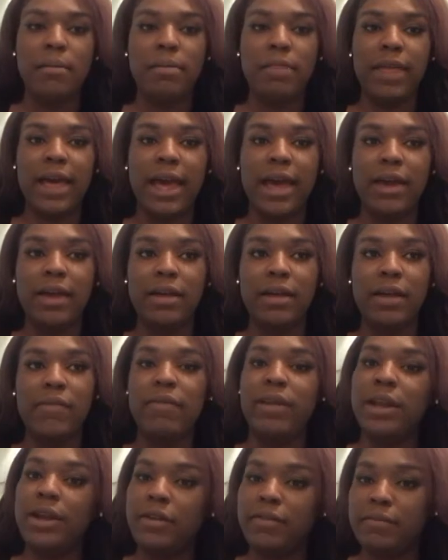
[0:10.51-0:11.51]
that a
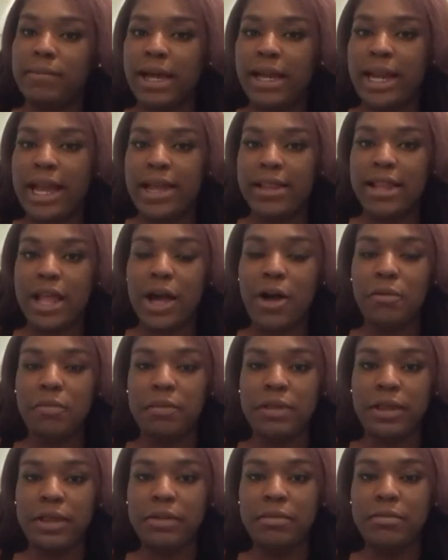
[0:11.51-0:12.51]
video of mine has
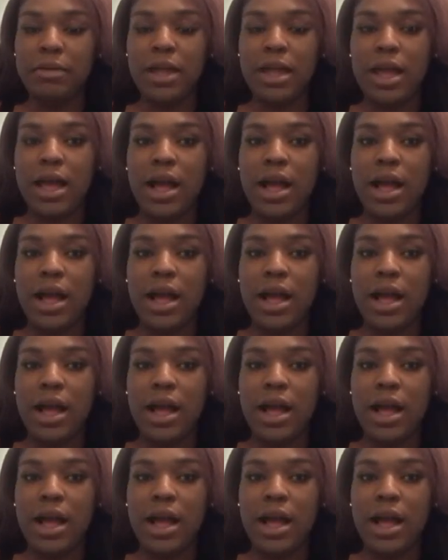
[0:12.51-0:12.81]
helped them,